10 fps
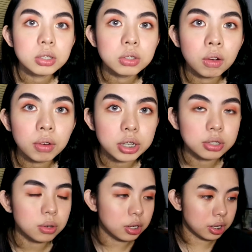So far
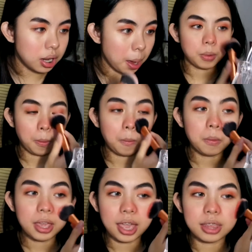so good.
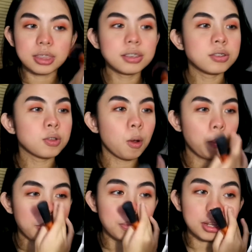Okay, this is so
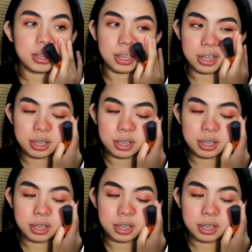pigmented,